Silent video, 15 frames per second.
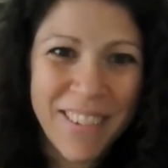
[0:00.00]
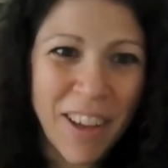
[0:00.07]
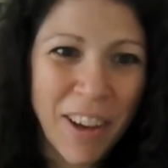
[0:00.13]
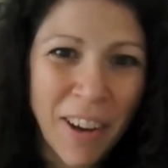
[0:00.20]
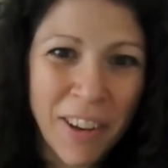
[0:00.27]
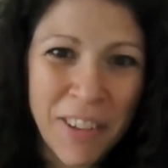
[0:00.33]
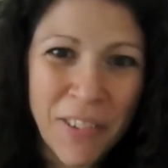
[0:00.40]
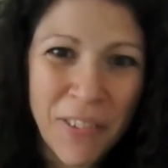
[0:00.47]
So
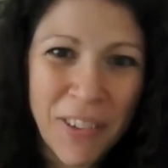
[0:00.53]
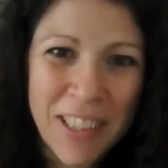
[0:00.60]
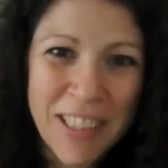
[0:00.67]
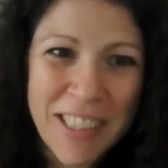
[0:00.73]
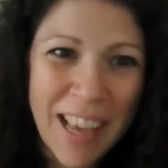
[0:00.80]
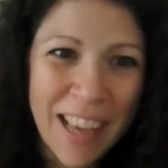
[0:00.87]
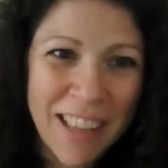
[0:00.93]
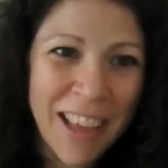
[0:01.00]
I just want
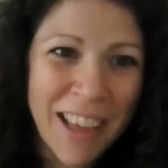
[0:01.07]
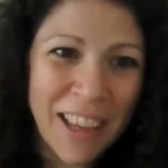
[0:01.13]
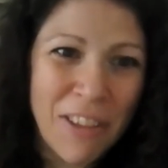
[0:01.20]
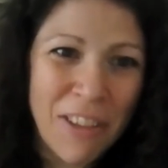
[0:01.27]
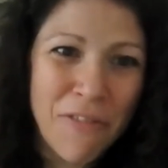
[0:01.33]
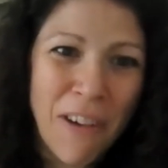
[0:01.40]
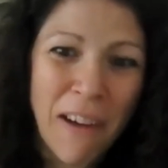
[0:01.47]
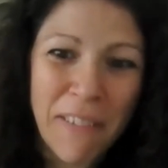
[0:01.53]
to say
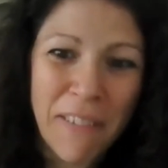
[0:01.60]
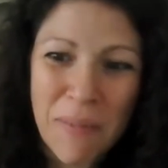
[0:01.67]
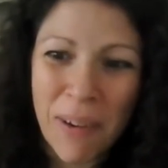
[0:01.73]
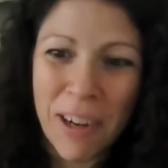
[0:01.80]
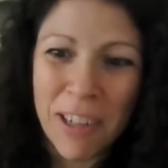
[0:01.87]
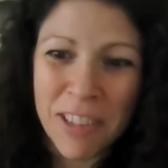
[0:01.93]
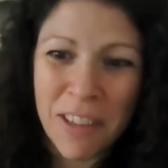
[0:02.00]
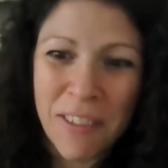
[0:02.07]
thank you very
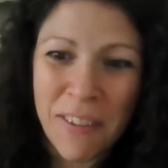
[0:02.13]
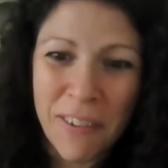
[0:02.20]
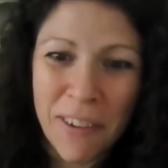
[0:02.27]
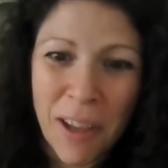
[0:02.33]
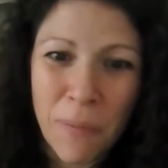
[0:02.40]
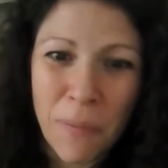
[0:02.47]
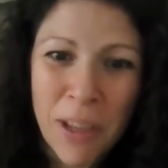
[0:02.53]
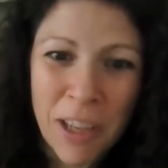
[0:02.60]
much. I feel
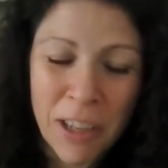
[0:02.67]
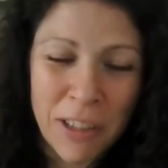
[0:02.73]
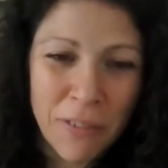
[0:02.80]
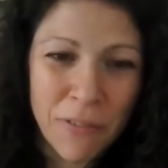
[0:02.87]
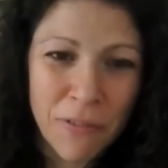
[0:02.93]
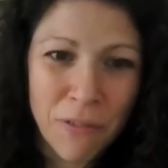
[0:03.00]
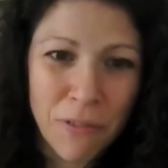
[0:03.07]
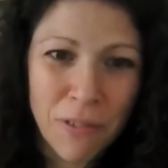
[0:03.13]
like
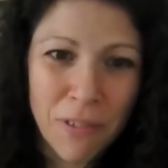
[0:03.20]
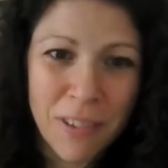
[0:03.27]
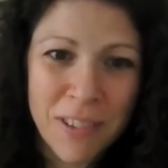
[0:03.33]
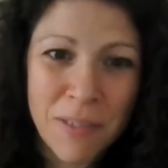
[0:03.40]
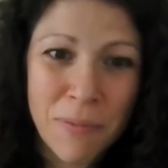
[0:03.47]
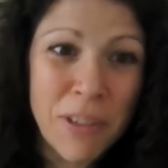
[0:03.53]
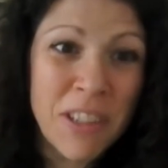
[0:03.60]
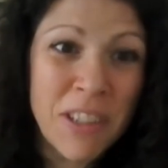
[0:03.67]

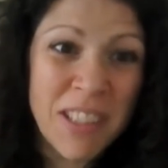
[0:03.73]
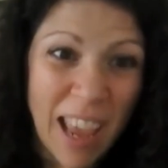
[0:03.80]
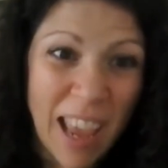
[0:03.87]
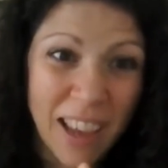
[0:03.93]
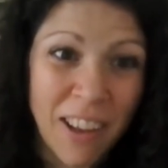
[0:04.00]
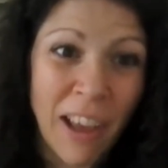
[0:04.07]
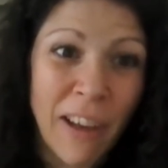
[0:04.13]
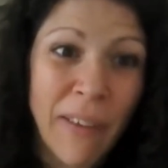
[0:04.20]
we're just
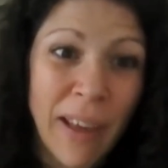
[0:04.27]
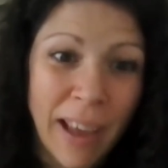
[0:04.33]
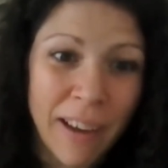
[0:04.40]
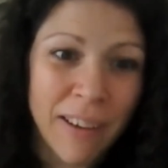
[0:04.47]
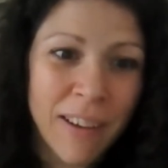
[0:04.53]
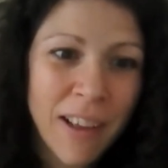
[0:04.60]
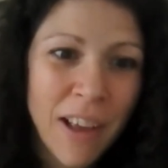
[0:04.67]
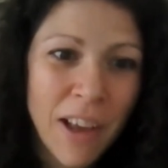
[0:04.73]
getting
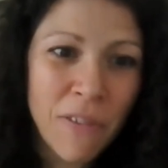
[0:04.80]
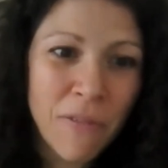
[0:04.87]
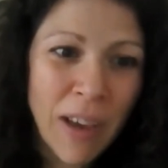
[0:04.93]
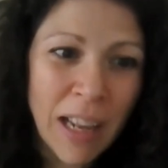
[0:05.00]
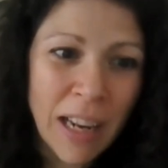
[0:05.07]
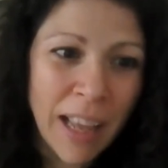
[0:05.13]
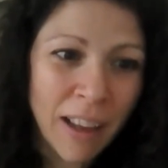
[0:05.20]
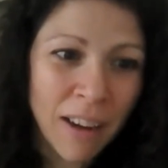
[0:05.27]
going,
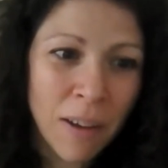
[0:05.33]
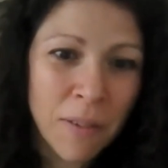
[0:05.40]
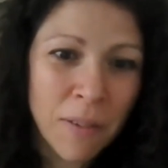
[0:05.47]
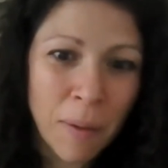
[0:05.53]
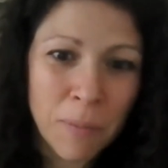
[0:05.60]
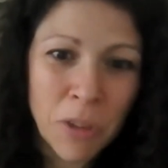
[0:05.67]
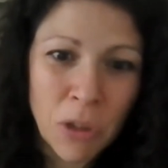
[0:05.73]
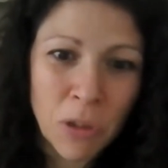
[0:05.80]
really. And
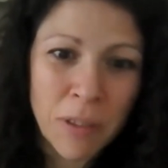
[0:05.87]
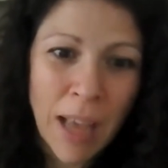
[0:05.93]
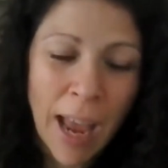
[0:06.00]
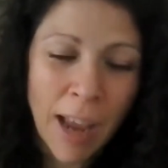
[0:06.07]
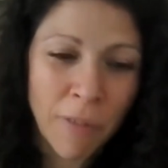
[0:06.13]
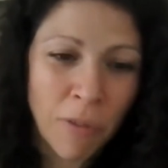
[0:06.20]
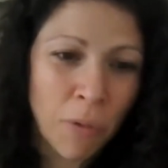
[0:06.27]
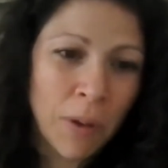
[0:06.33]
I'm sure that
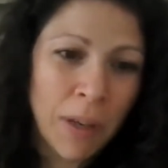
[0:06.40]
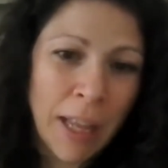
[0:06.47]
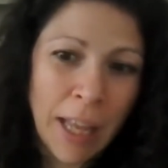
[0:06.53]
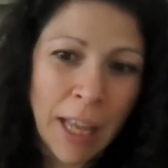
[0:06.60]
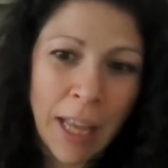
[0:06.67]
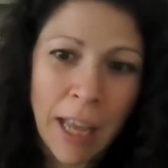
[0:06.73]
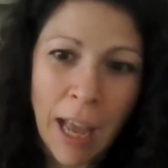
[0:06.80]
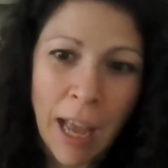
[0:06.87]
everyone
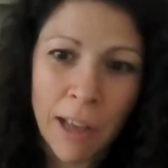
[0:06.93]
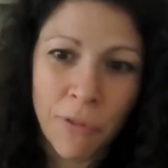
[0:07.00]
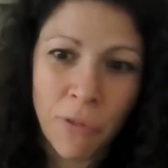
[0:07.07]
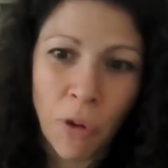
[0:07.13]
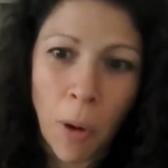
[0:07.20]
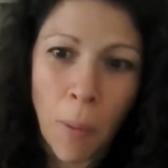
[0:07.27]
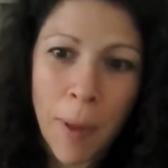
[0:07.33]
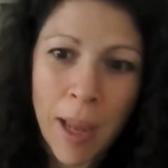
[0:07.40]
here has
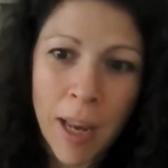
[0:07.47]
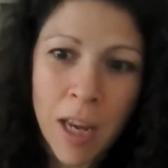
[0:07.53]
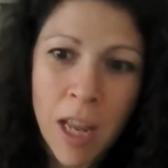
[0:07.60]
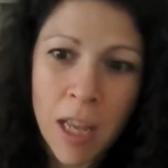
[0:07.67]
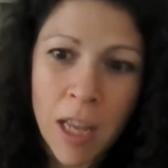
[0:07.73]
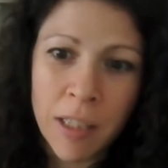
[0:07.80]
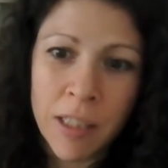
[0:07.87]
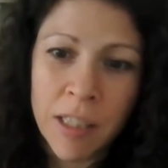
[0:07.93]
got
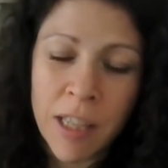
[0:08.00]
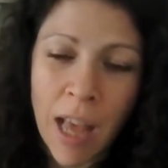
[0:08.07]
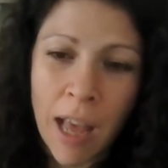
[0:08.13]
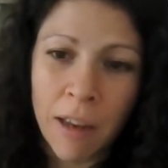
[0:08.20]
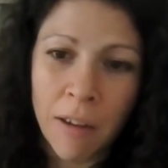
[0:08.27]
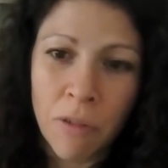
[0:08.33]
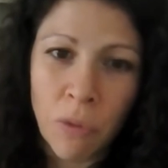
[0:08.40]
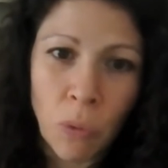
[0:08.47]
opinions
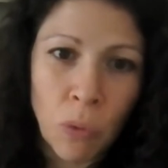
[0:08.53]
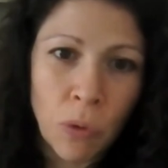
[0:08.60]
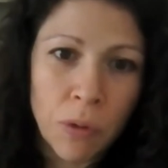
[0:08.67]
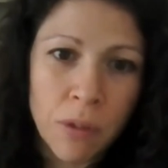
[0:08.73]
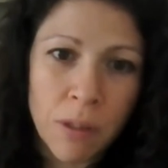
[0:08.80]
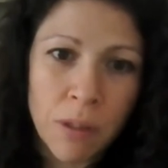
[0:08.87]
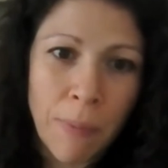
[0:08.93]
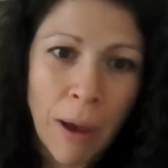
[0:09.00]
and
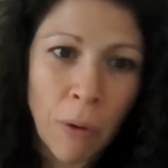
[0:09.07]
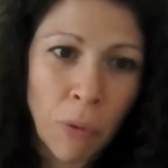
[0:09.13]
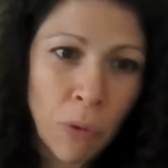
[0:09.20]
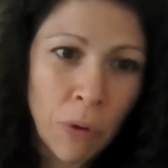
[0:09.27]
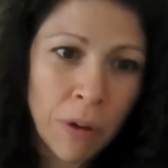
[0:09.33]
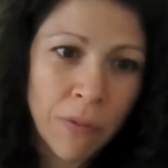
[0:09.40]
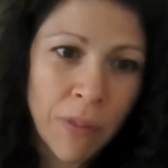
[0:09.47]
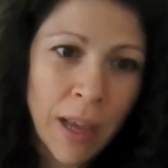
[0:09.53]
thoughts about
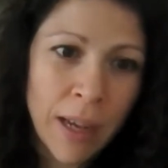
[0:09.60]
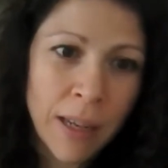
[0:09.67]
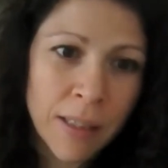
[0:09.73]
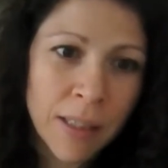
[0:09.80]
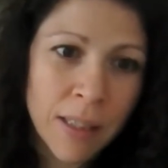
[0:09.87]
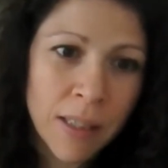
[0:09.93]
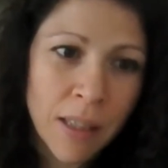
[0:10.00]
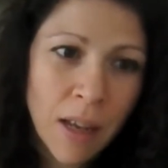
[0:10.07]
all of
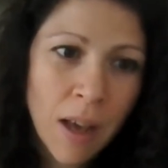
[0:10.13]
this.